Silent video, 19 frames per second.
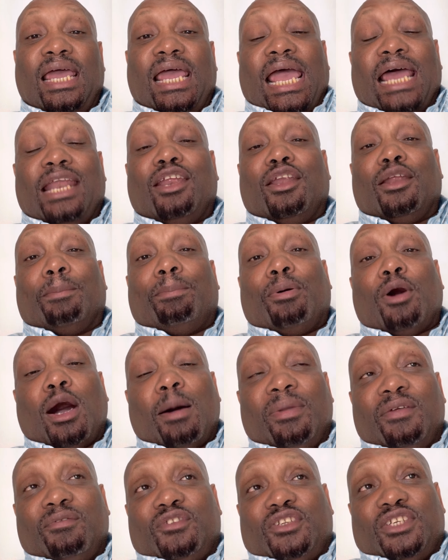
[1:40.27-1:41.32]
And the
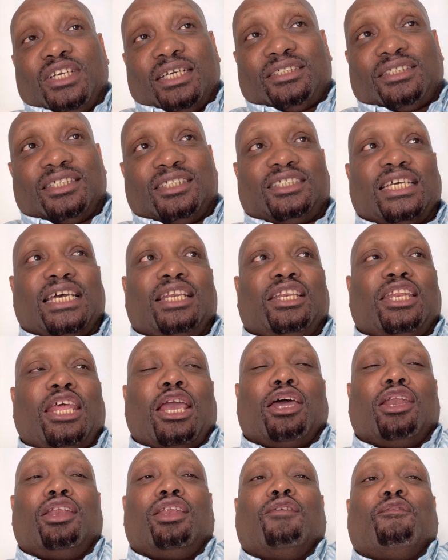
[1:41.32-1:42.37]
Department of Justice said they're
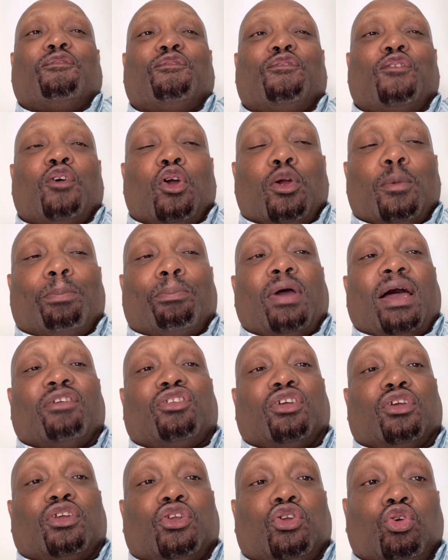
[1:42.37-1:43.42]
going to defer
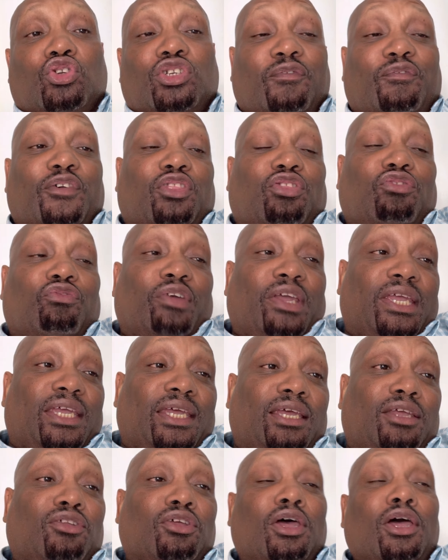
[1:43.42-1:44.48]
prosecution for 3
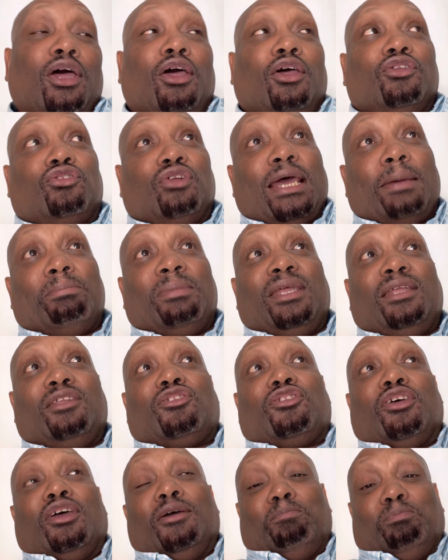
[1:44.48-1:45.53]
years. So that
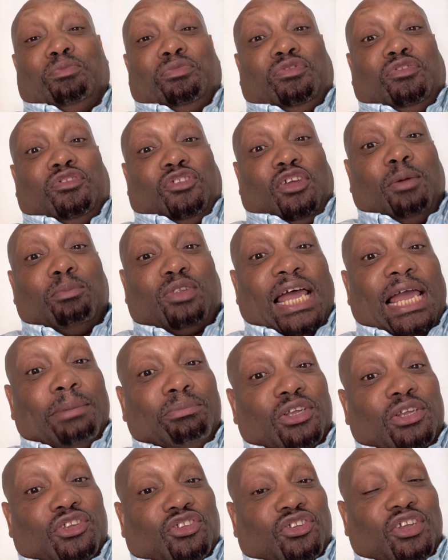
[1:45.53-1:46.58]
means sometime
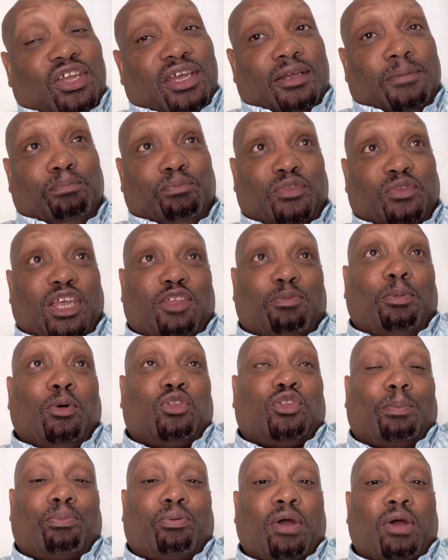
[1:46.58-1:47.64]
this year, they're supposed
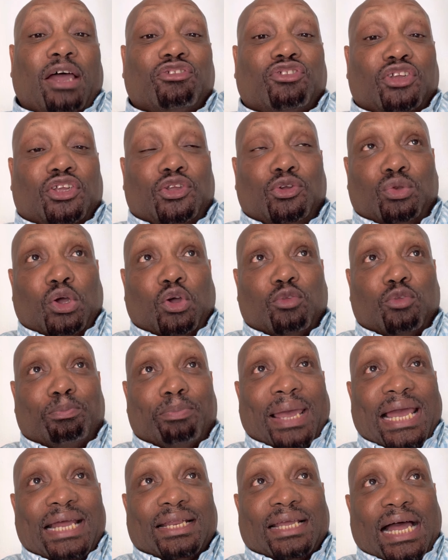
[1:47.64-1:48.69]
to prosecute those
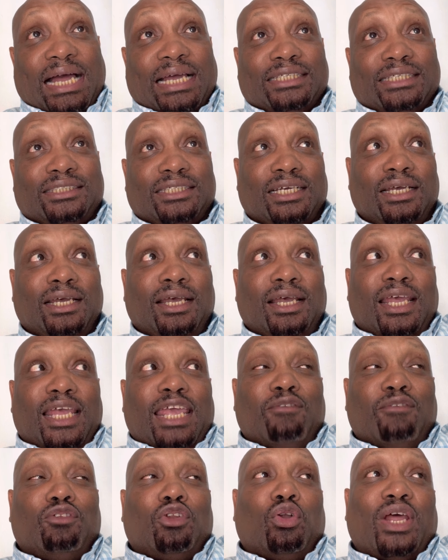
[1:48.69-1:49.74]
bad guys,
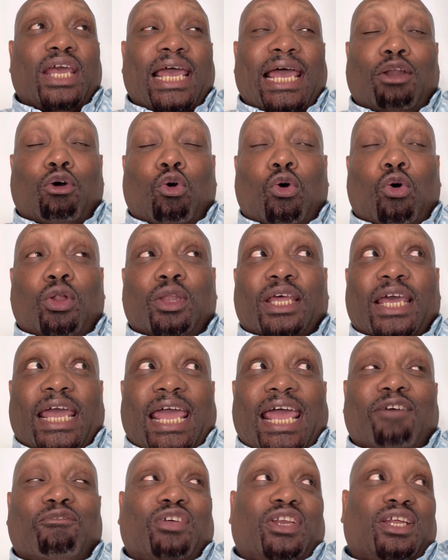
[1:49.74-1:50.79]
even though they had all the
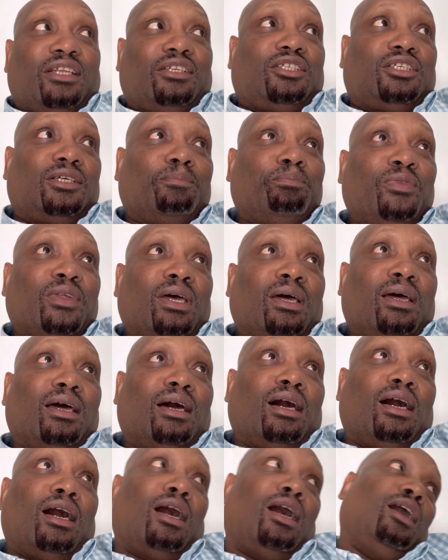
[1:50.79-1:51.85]
evidence
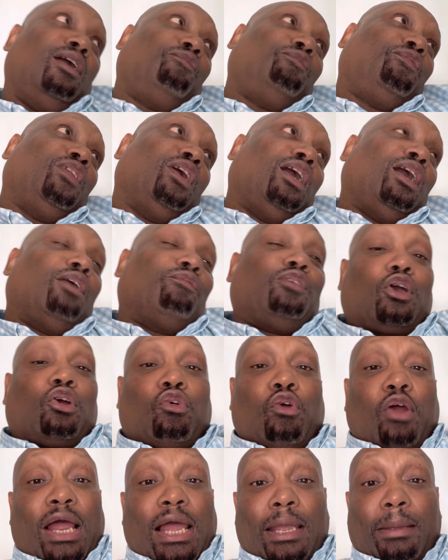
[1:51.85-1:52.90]
of the
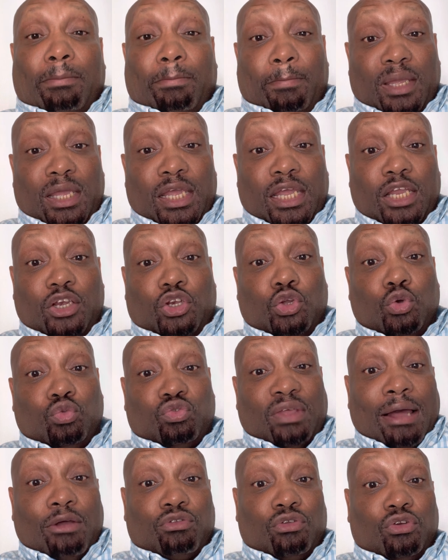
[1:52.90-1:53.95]
crime in
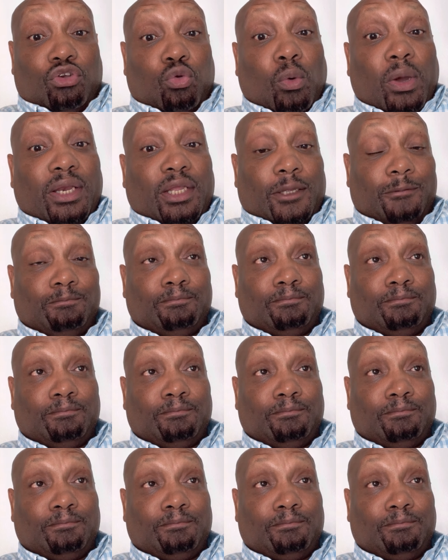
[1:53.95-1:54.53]
2020.